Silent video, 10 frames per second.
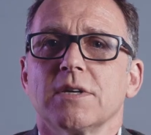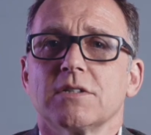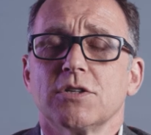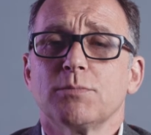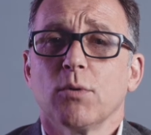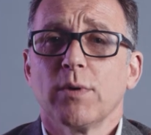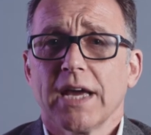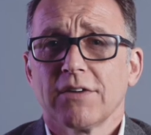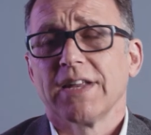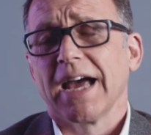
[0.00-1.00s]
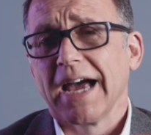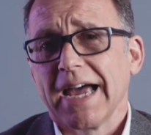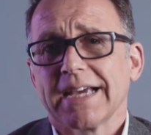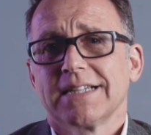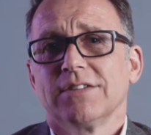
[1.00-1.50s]
message, but we have to
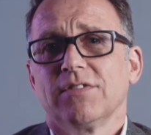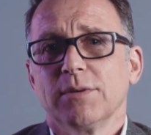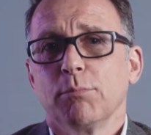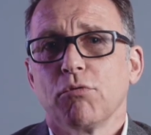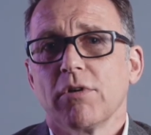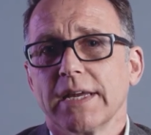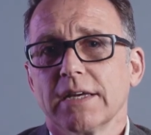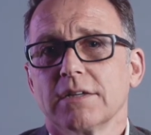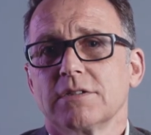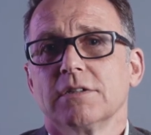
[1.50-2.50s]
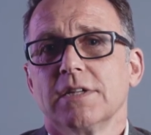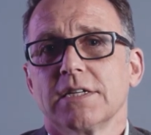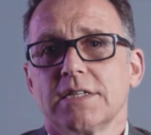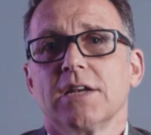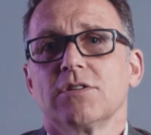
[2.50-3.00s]
actively bring to
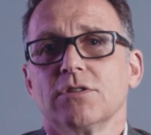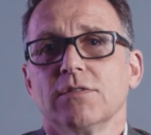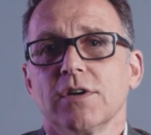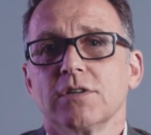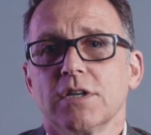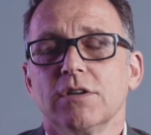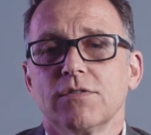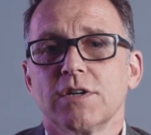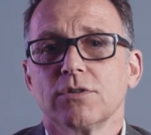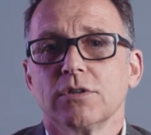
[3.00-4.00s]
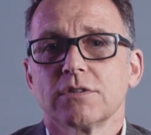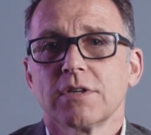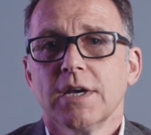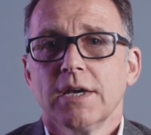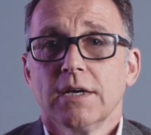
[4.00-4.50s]
the attention of those
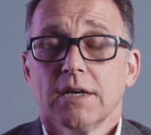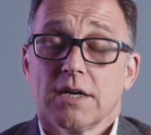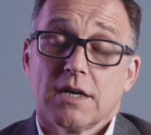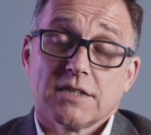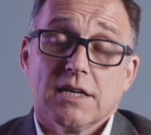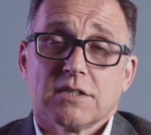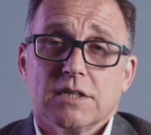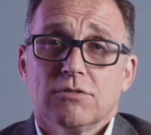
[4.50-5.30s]
individuals, essentially